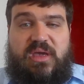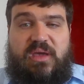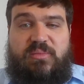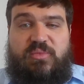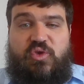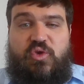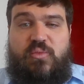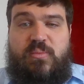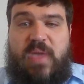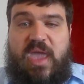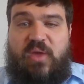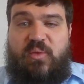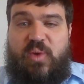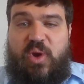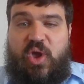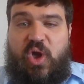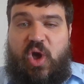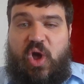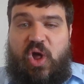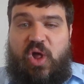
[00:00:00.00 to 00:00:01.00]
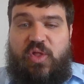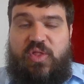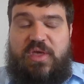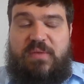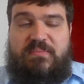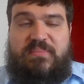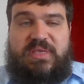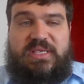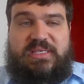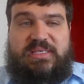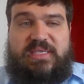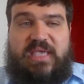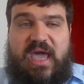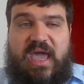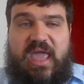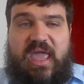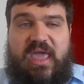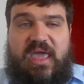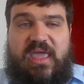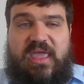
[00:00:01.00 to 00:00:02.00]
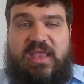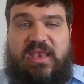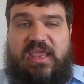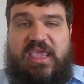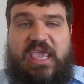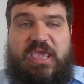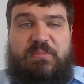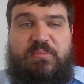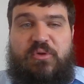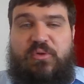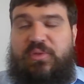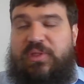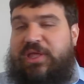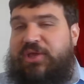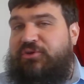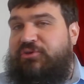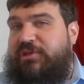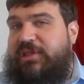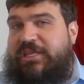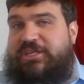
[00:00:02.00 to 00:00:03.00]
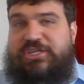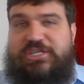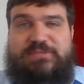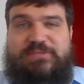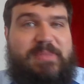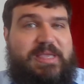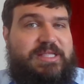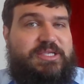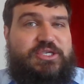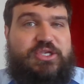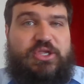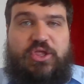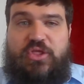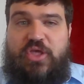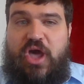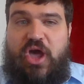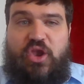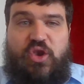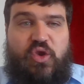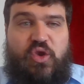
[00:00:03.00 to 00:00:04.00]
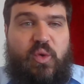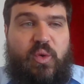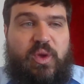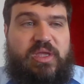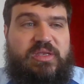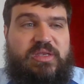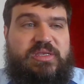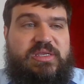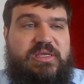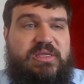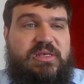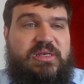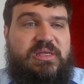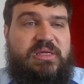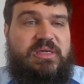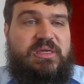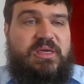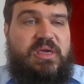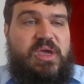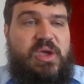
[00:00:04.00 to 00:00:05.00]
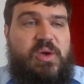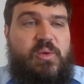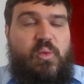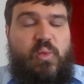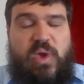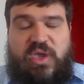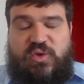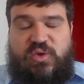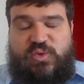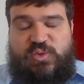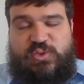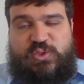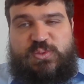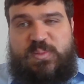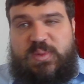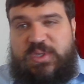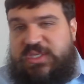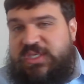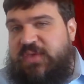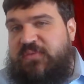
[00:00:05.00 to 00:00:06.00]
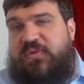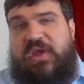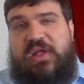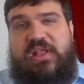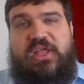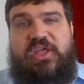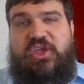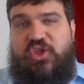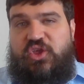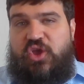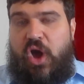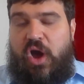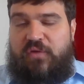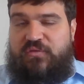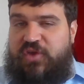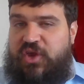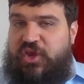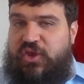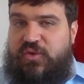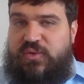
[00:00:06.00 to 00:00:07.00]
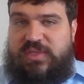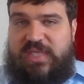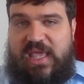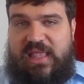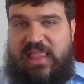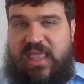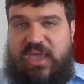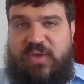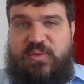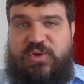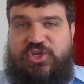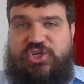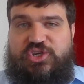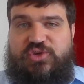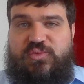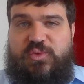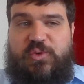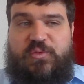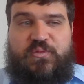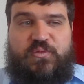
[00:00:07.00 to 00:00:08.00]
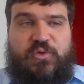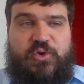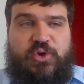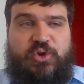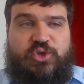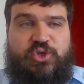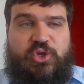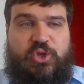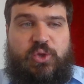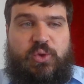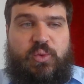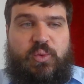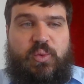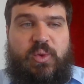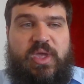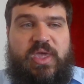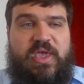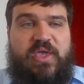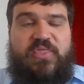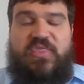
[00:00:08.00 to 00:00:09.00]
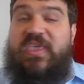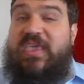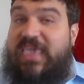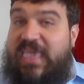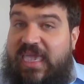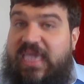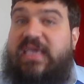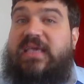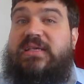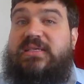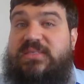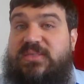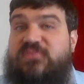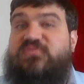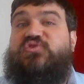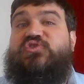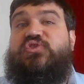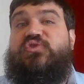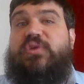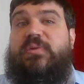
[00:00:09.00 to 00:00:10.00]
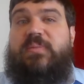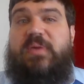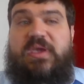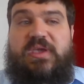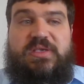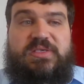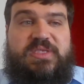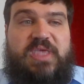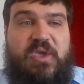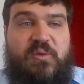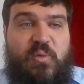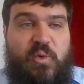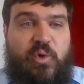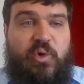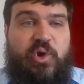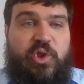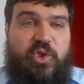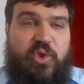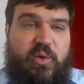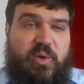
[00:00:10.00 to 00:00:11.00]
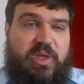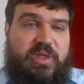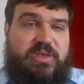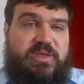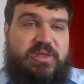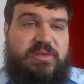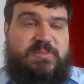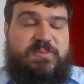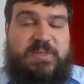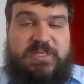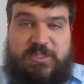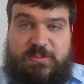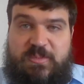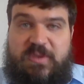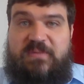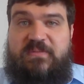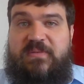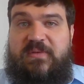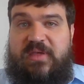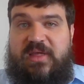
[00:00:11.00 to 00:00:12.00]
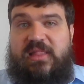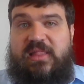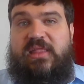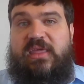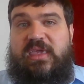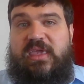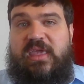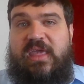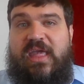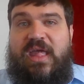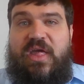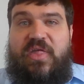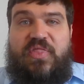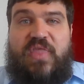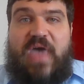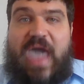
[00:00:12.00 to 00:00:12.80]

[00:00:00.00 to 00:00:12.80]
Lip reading: You may recall that Messiah in Hebrew literally just means anointed. We specifically often use that language to refer to the kings of Judah because they were anointed, specifically the